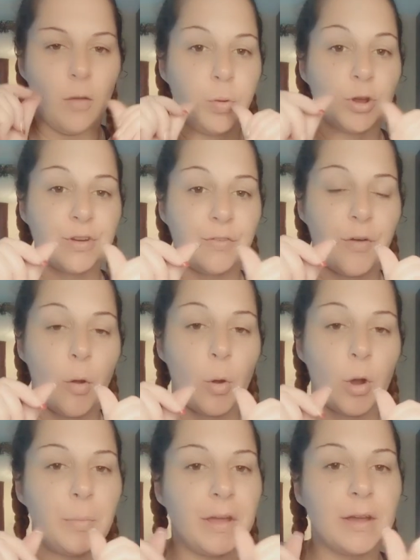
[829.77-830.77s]
I push
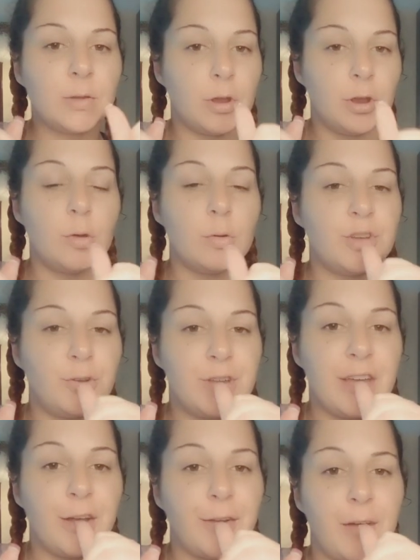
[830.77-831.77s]
it forward because what you do
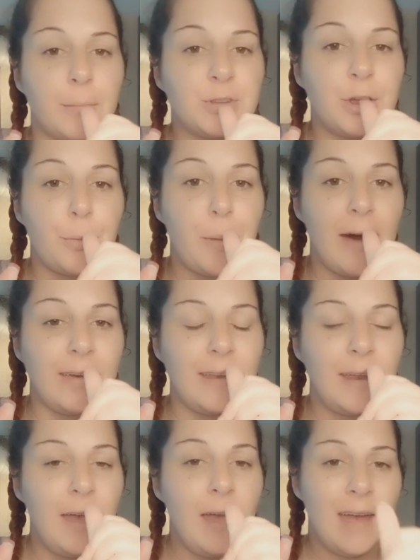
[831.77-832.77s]
is you take your thumb to your
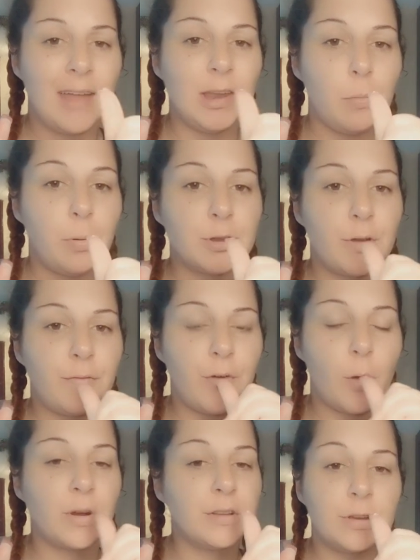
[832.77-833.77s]
palate and you
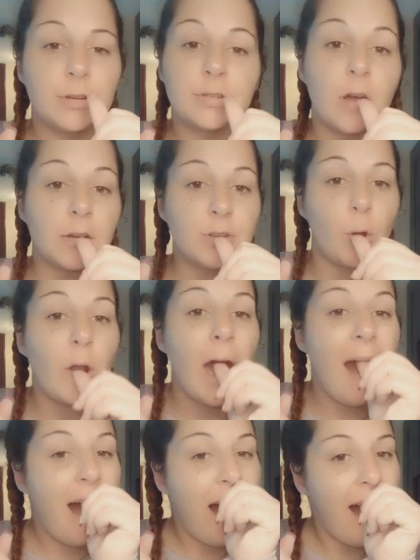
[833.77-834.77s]
push it forward into your sock
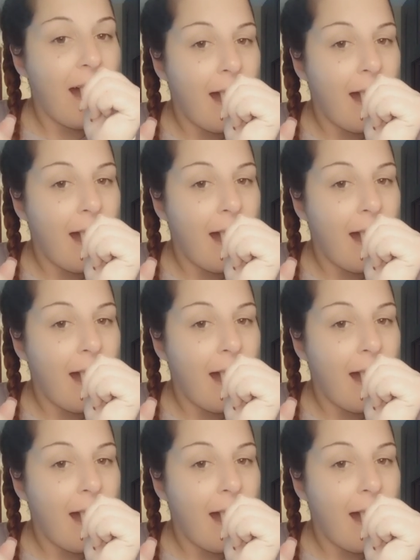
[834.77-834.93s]
zone.